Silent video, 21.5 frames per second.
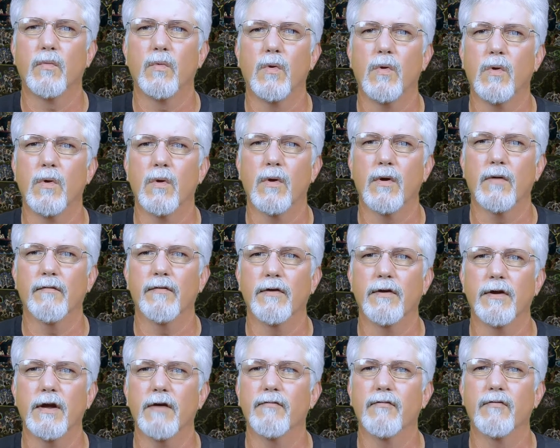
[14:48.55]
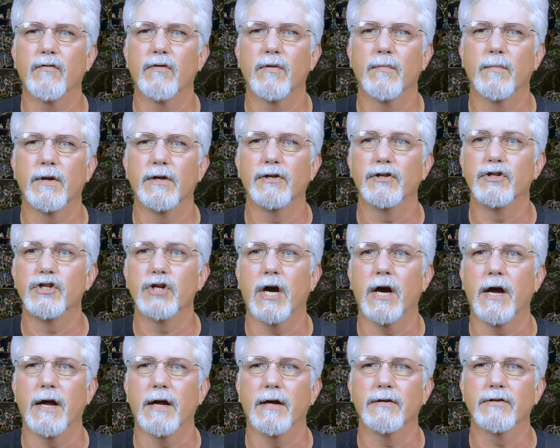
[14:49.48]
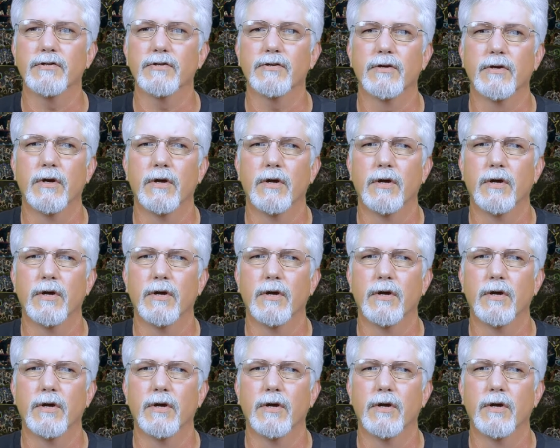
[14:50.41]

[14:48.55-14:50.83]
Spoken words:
war of the Nephilim and giants